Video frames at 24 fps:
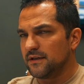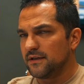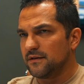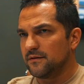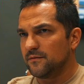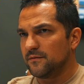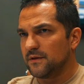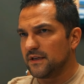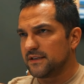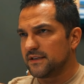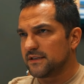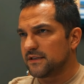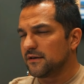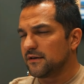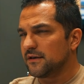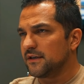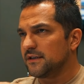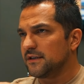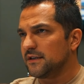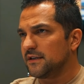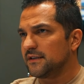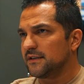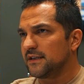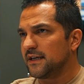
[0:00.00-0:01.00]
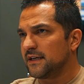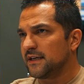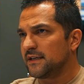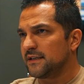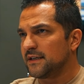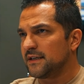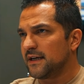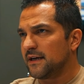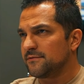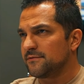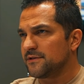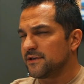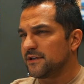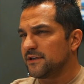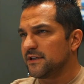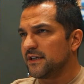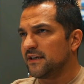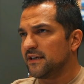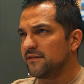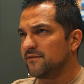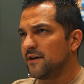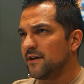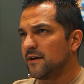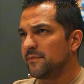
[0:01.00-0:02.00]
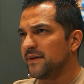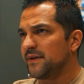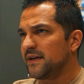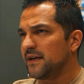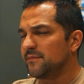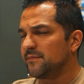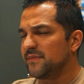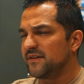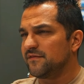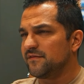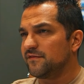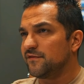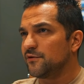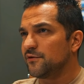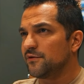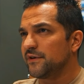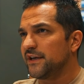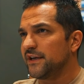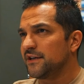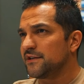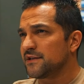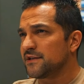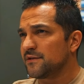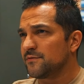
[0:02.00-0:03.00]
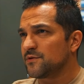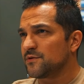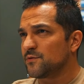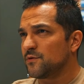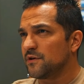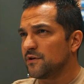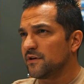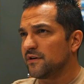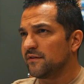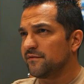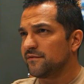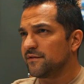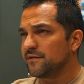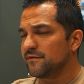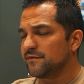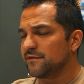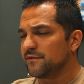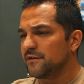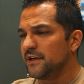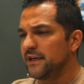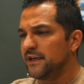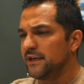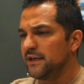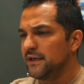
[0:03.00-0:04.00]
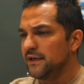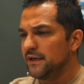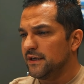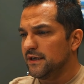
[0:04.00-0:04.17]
When I started online, I was going to give up. It had been 4 years I was working for free.